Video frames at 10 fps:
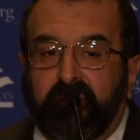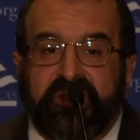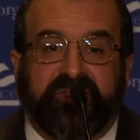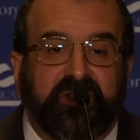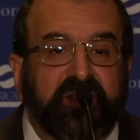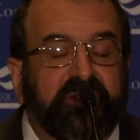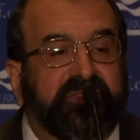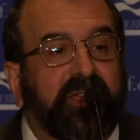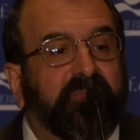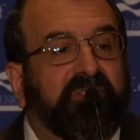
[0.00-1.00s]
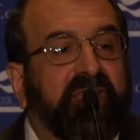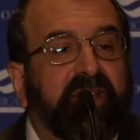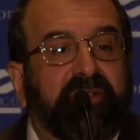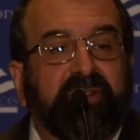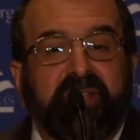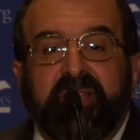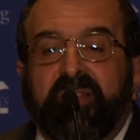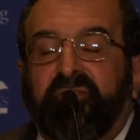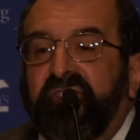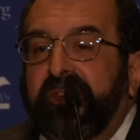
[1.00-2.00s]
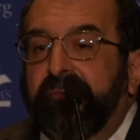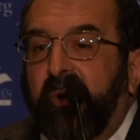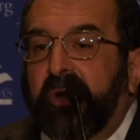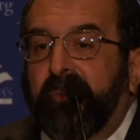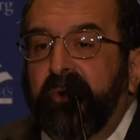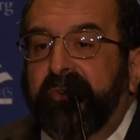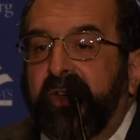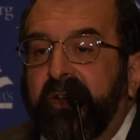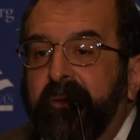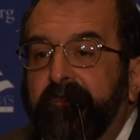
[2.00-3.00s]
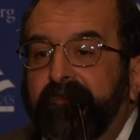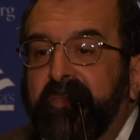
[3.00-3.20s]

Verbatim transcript: recently stepped down chief, Mark Potok,